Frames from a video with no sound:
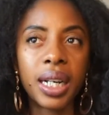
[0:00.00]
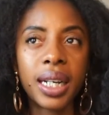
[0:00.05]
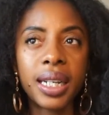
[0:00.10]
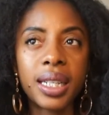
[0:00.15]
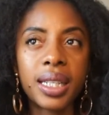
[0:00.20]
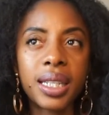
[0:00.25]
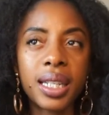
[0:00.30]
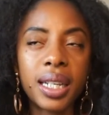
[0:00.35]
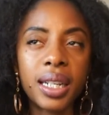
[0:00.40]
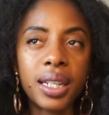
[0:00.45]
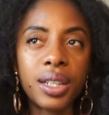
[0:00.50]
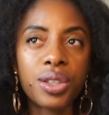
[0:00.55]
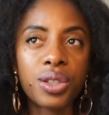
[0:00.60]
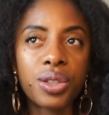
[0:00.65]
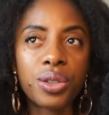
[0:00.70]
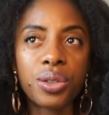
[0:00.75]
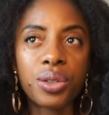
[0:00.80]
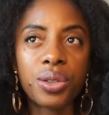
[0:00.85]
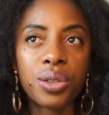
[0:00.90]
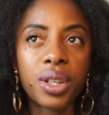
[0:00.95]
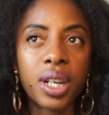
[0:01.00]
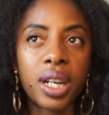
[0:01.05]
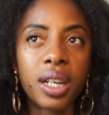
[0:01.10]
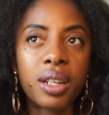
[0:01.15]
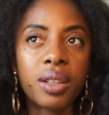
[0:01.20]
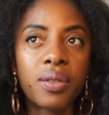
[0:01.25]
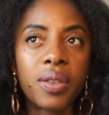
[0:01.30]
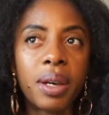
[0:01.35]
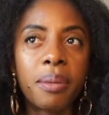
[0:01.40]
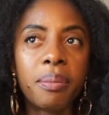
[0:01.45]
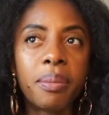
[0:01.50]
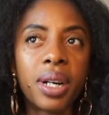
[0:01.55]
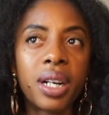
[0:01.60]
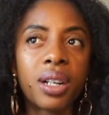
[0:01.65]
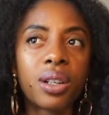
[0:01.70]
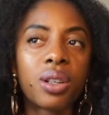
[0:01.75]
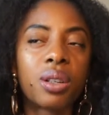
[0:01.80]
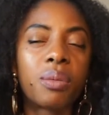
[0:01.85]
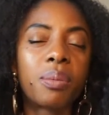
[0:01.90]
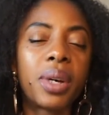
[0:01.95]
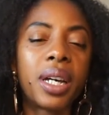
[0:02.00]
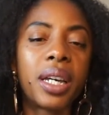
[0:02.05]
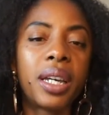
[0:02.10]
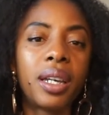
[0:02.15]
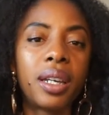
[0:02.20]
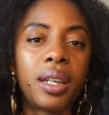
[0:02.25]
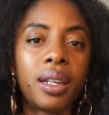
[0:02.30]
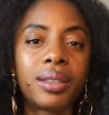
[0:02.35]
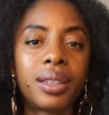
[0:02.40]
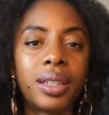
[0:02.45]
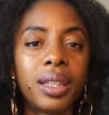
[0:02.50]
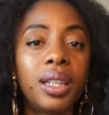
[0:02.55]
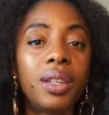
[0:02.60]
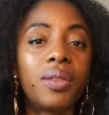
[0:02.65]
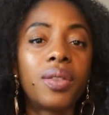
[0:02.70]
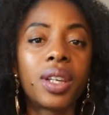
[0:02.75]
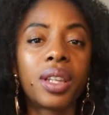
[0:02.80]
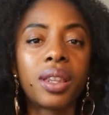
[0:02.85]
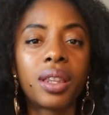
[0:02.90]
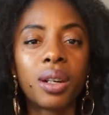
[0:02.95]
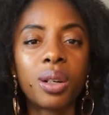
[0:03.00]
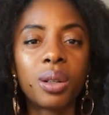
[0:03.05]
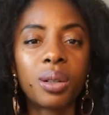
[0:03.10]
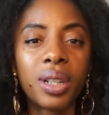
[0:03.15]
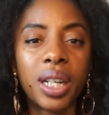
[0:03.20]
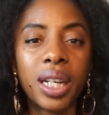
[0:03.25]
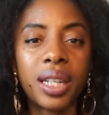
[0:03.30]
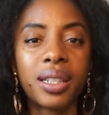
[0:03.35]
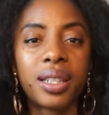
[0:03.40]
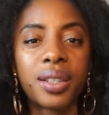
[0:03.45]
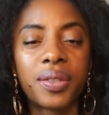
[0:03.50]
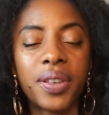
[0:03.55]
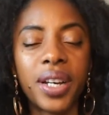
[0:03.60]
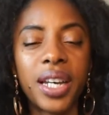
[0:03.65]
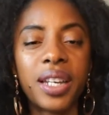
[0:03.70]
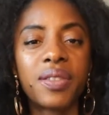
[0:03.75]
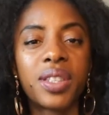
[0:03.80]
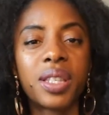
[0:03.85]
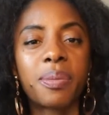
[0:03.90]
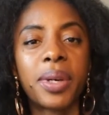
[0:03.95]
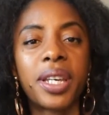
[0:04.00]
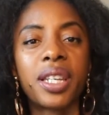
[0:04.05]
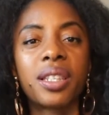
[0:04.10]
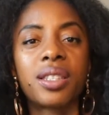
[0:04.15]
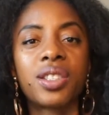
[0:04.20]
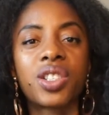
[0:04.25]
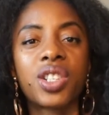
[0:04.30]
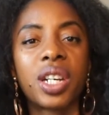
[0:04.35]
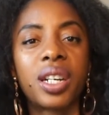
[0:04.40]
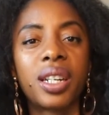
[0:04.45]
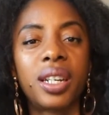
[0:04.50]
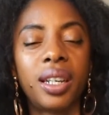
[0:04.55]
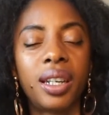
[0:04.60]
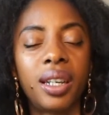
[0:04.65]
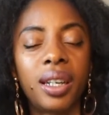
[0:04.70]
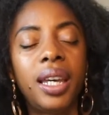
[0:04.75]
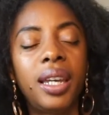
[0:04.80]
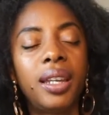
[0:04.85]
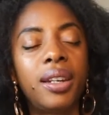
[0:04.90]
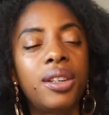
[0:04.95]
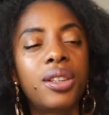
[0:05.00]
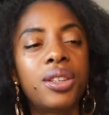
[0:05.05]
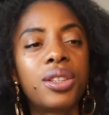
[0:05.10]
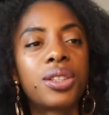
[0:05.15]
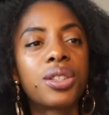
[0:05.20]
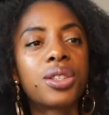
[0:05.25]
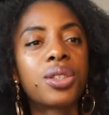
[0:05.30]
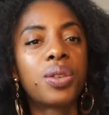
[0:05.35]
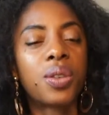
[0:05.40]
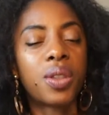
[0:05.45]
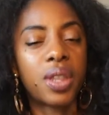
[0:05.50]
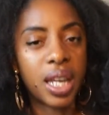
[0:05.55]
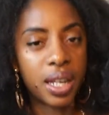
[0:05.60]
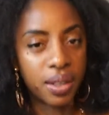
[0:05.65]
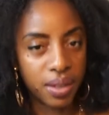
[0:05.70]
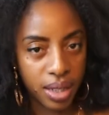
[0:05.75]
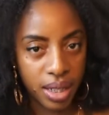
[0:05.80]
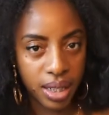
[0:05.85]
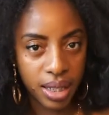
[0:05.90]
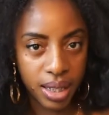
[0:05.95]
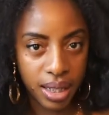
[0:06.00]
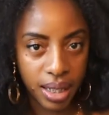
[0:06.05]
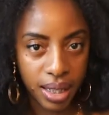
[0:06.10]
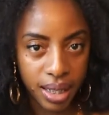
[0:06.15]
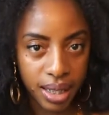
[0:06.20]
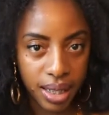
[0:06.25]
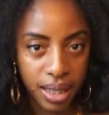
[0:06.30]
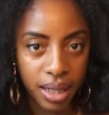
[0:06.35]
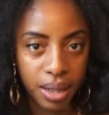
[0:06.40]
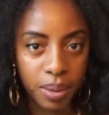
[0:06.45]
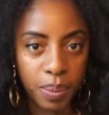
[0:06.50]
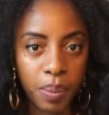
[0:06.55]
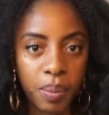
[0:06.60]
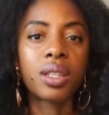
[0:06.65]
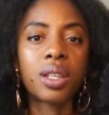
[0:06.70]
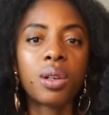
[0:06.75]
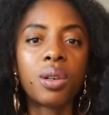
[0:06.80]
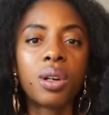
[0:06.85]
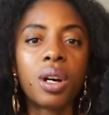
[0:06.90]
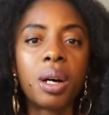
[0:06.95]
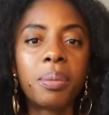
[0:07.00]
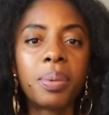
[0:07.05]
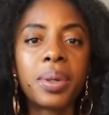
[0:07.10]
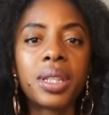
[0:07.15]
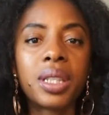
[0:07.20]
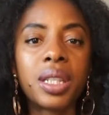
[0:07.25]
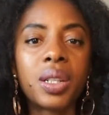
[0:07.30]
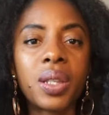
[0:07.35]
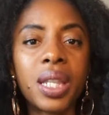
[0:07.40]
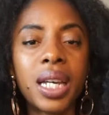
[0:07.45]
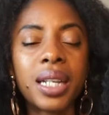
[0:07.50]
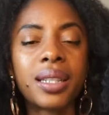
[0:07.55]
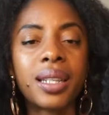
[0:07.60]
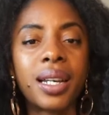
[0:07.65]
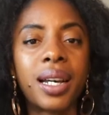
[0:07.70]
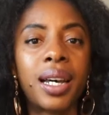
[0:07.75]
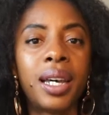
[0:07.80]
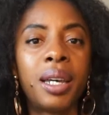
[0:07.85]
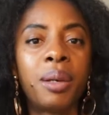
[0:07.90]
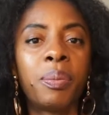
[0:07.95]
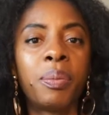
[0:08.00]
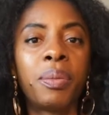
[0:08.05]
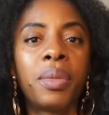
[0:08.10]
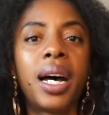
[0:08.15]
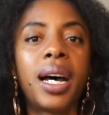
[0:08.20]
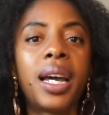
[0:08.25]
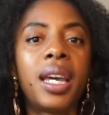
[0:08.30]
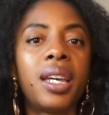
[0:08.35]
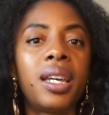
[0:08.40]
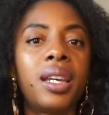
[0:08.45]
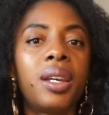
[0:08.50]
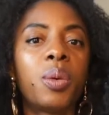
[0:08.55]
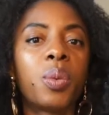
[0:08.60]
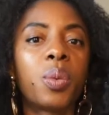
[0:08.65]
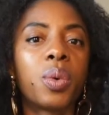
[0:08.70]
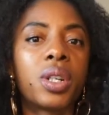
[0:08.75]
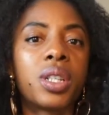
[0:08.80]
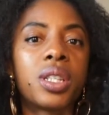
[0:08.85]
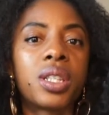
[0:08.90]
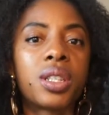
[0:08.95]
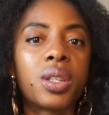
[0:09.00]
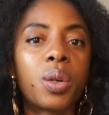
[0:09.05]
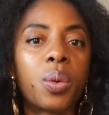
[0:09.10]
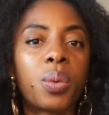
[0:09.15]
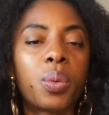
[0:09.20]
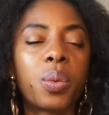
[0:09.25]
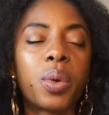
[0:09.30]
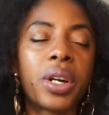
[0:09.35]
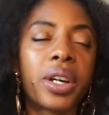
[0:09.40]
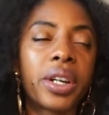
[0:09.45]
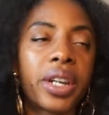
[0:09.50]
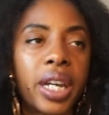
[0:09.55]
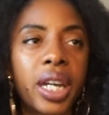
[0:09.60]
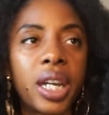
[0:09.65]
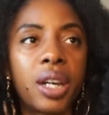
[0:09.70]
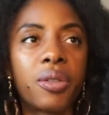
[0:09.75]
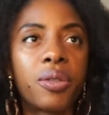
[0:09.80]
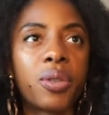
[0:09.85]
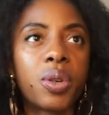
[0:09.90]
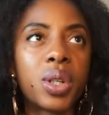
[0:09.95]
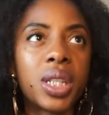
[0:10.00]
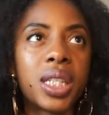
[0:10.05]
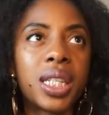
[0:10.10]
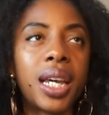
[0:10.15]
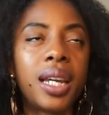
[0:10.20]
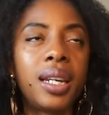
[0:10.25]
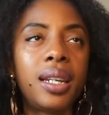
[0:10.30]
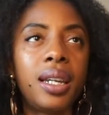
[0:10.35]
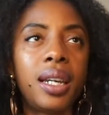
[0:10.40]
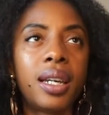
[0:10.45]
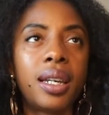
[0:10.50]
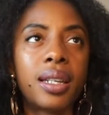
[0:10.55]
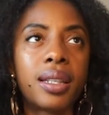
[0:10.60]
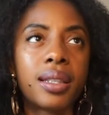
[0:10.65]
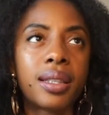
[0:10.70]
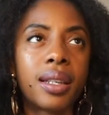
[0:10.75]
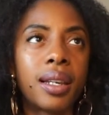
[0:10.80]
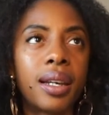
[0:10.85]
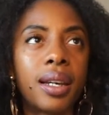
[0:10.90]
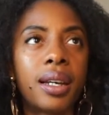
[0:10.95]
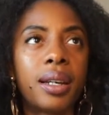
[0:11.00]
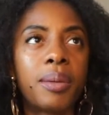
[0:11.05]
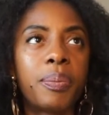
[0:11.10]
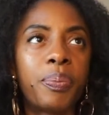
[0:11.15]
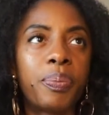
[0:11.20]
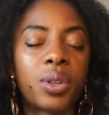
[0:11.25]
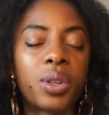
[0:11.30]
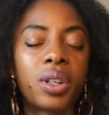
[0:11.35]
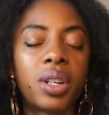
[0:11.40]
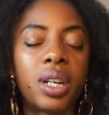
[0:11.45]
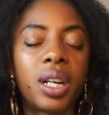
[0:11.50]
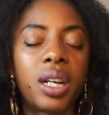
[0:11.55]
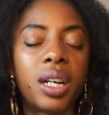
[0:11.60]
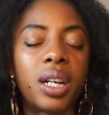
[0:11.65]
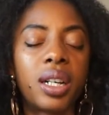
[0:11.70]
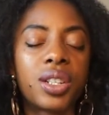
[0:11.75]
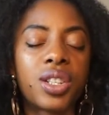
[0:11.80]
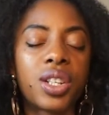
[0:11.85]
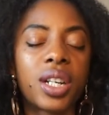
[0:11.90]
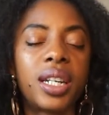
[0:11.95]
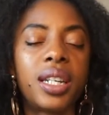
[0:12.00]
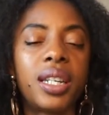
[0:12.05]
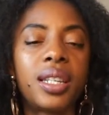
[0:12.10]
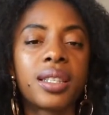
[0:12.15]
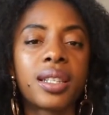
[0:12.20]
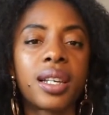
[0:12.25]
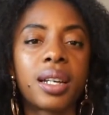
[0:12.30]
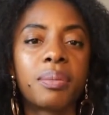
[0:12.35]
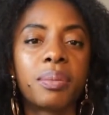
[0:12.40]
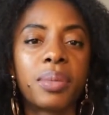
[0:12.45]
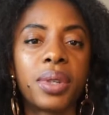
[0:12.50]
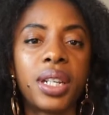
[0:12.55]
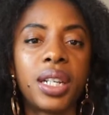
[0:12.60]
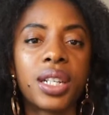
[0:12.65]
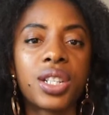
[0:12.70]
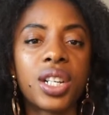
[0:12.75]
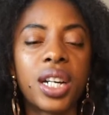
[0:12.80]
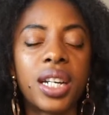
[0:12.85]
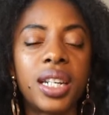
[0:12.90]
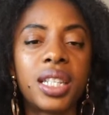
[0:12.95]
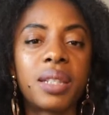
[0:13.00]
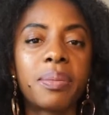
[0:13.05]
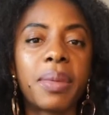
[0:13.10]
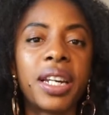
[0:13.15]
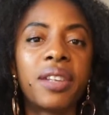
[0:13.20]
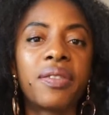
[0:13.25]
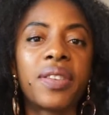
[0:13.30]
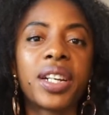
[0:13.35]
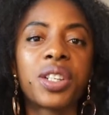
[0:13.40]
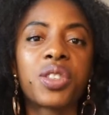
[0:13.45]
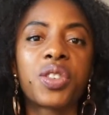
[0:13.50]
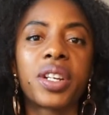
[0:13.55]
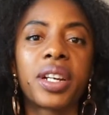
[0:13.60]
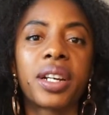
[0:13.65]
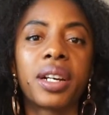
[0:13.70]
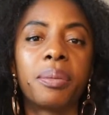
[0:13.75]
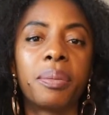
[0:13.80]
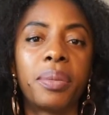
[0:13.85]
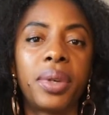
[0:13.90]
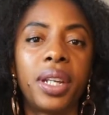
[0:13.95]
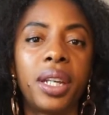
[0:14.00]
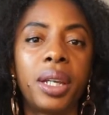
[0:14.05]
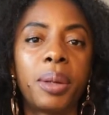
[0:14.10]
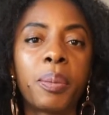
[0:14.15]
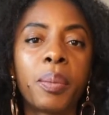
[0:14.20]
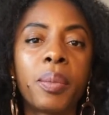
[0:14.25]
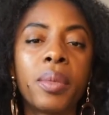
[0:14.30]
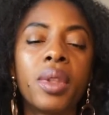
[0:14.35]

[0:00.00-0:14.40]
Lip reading: I decided to kind of embark on my leaving the whole 9-to-5 space journey in 2016. So up until that time, I was working for 10 years for a Chinese company, a Chinese manufacturing company.